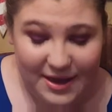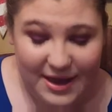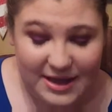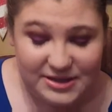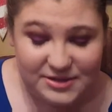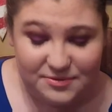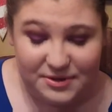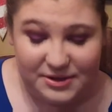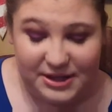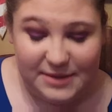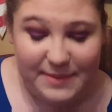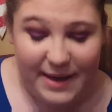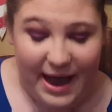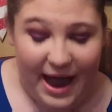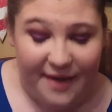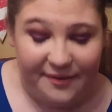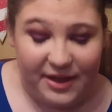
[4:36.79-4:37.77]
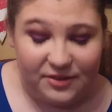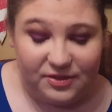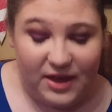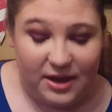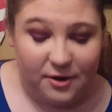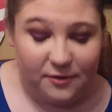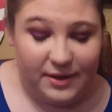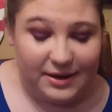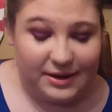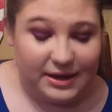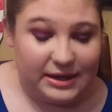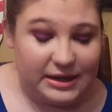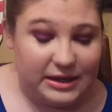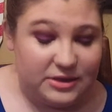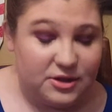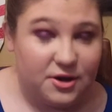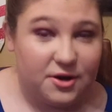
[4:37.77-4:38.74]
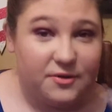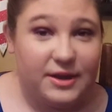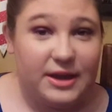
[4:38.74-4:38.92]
It's really bad. Like, they don't like it either.